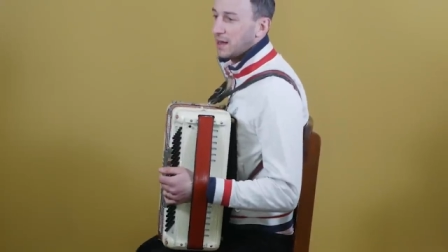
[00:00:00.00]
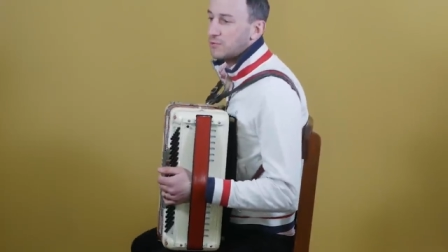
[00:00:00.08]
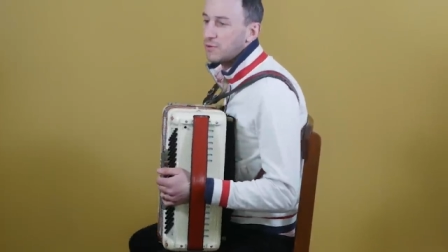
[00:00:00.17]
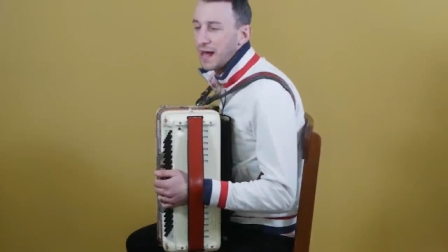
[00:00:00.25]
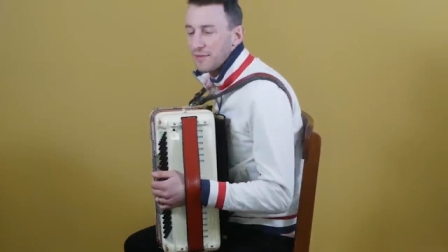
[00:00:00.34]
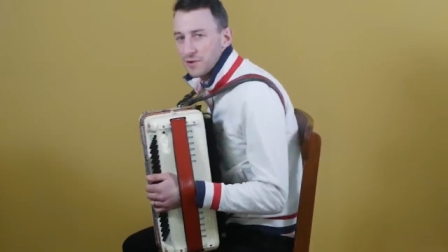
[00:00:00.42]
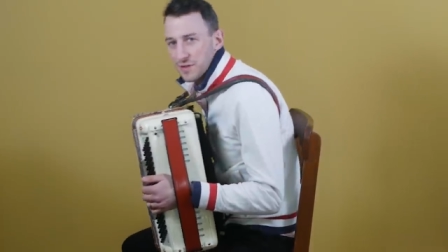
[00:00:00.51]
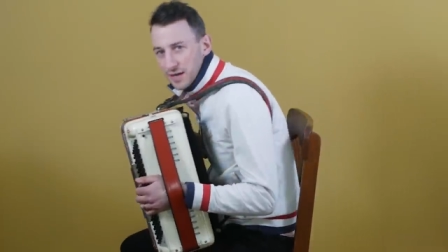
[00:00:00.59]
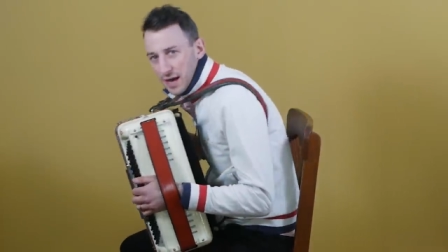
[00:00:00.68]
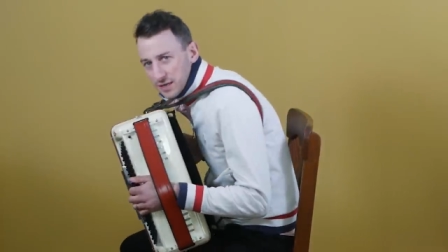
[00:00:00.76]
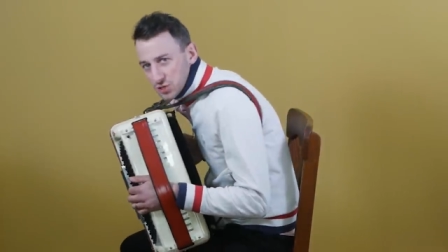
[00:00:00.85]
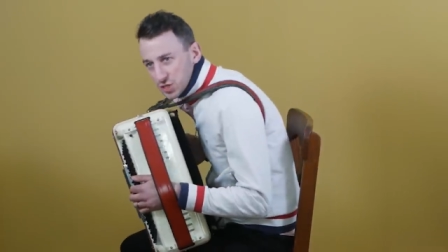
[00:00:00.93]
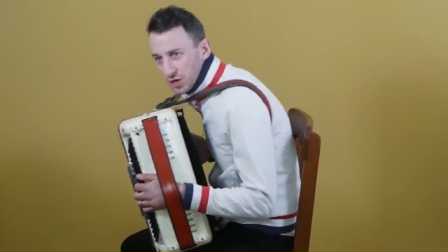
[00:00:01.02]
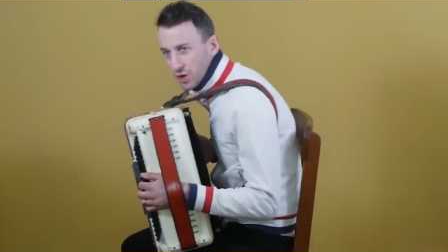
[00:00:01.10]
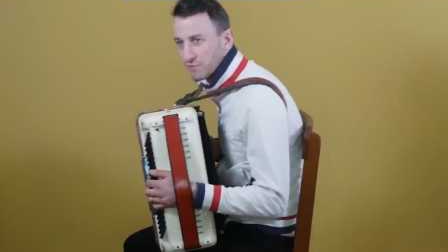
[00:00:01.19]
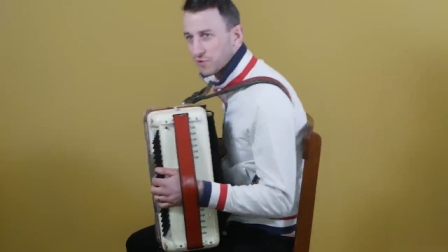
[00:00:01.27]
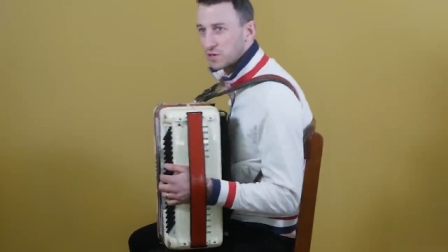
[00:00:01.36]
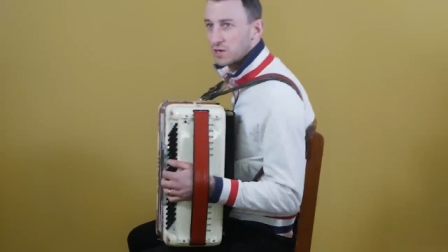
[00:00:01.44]
Rather than hunched
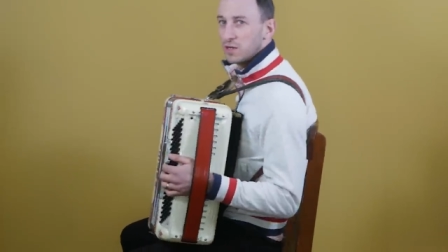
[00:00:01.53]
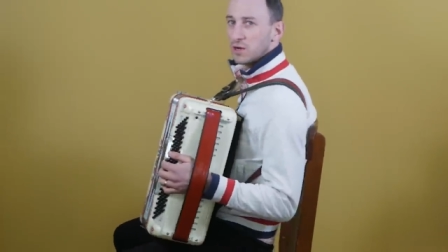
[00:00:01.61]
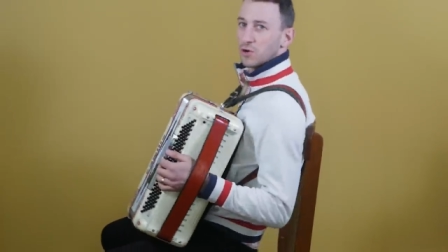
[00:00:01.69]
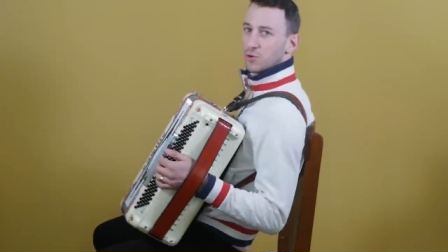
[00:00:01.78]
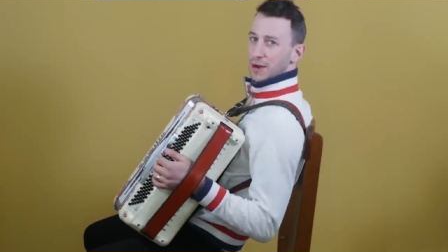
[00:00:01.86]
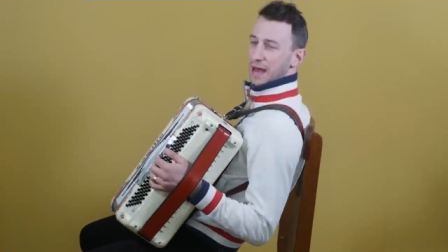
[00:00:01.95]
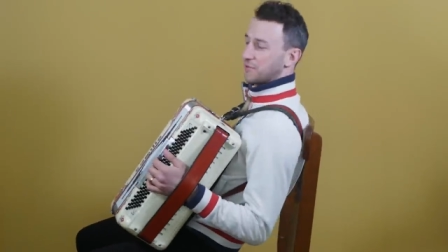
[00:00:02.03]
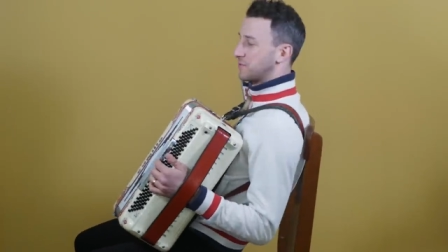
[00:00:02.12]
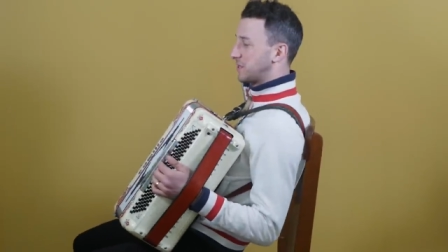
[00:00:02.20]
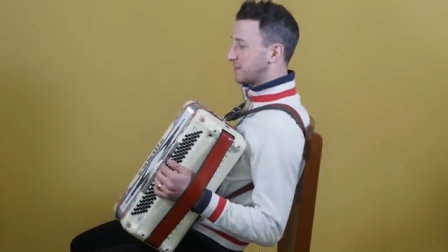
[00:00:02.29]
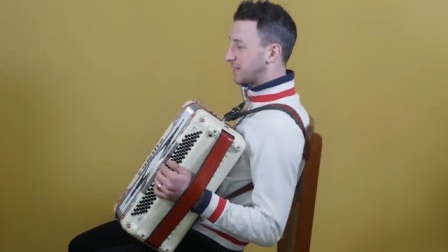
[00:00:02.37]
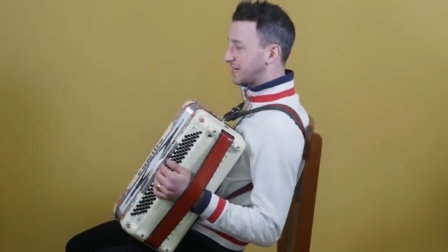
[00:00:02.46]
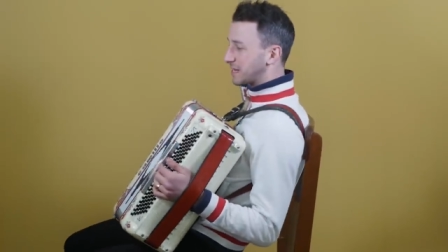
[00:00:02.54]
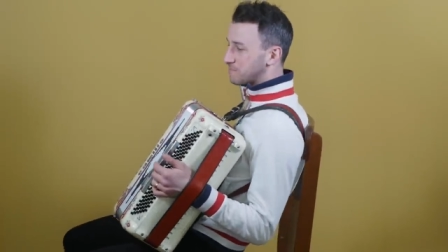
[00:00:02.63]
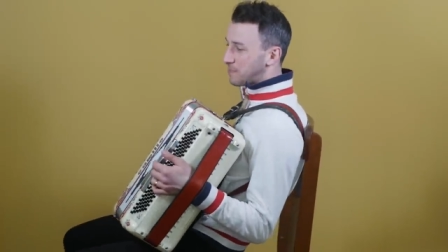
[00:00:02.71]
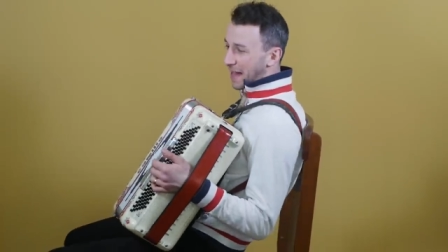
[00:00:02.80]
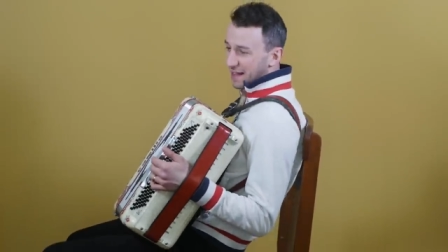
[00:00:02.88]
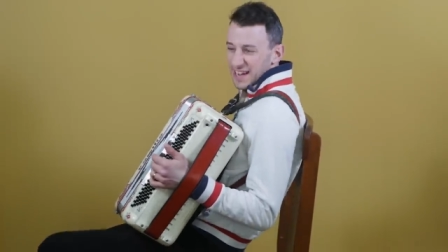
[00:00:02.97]
over, or rather than leaning
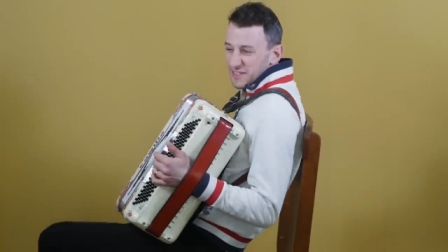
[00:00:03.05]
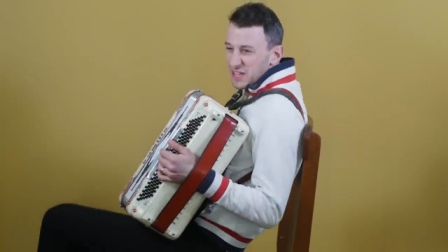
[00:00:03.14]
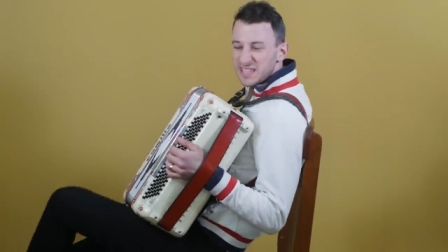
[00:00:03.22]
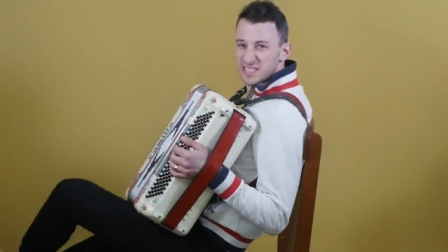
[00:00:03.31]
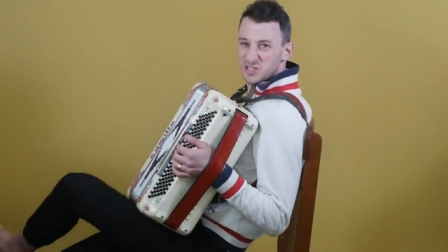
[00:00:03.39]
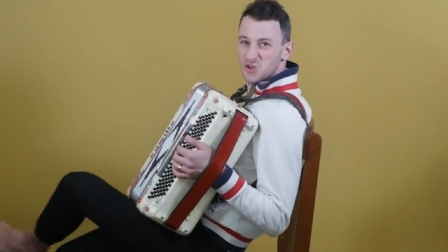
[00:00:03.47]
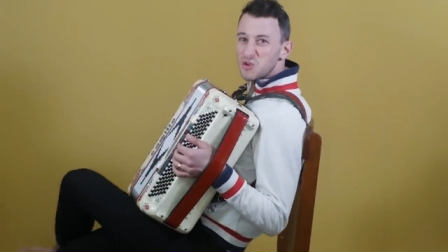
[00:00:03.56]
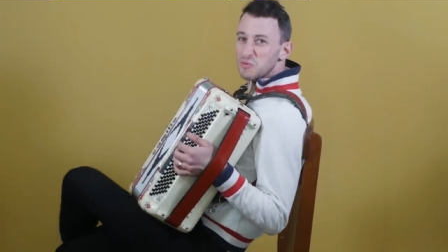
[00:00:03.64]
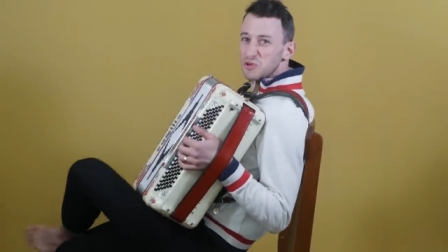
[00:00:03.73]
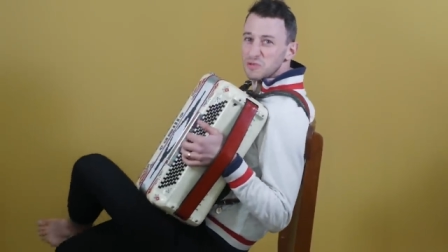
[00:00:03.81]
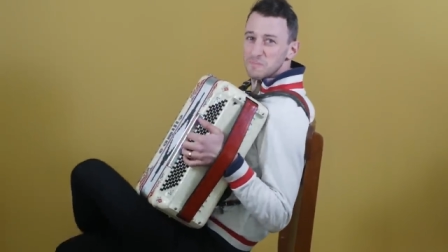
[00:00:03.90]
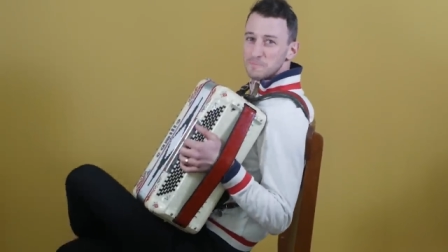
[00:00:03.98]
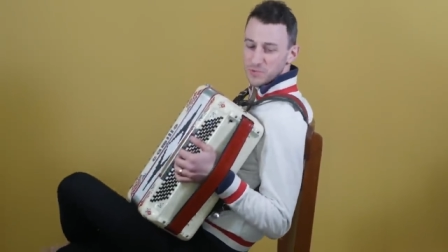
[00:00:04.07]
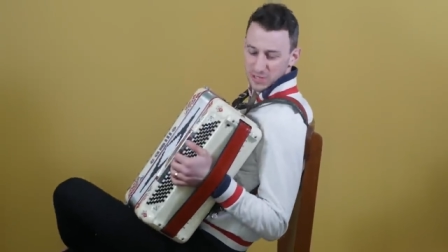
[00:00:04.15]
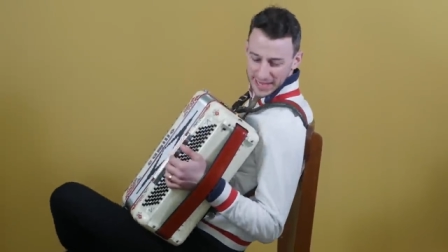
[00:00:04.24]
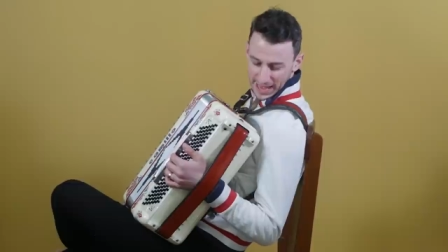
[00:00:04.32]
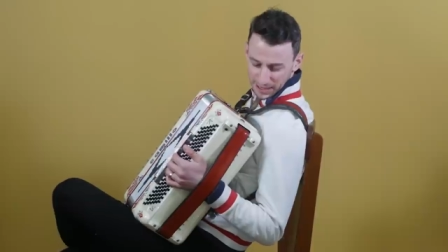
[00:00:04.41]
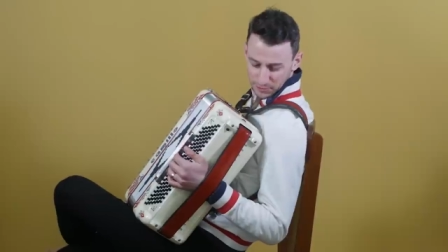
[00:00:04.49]
back. I think it's doable. You
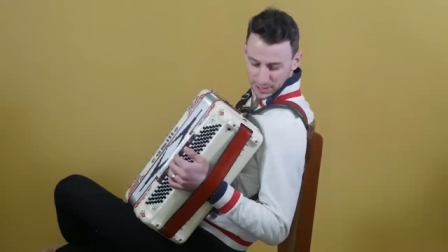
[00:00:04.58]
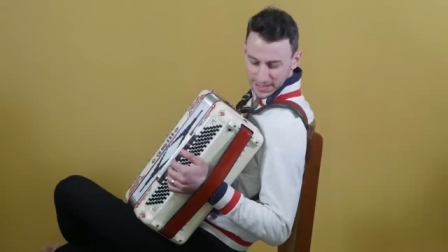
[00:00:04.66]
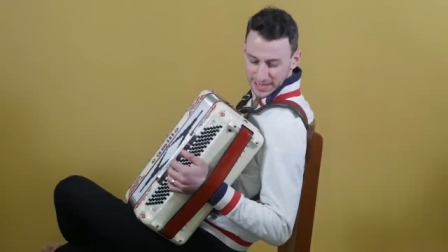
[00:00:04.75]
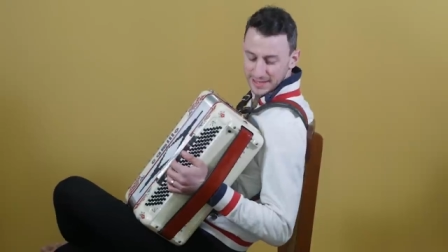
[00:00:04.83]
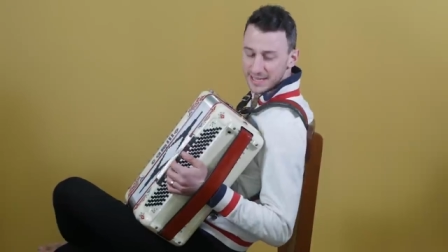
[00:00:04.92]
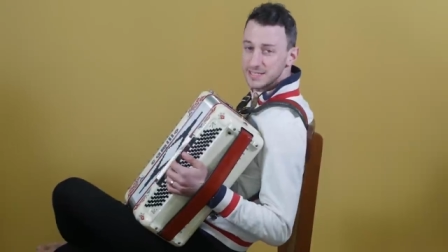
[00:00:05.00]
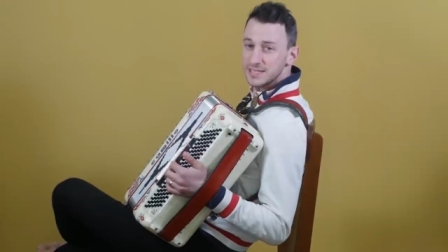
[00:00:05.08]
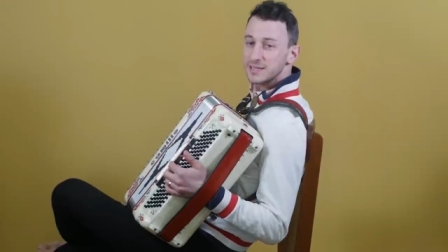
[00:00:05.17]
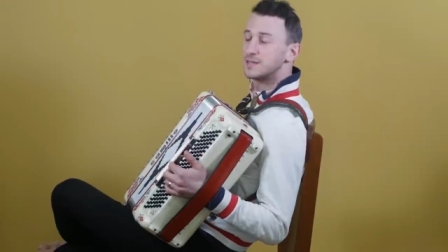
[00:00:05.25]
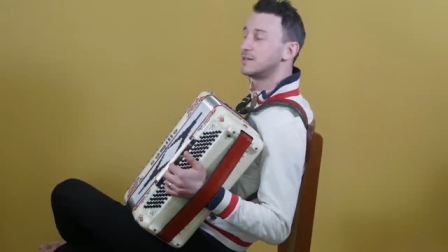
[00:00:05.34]
can play like this.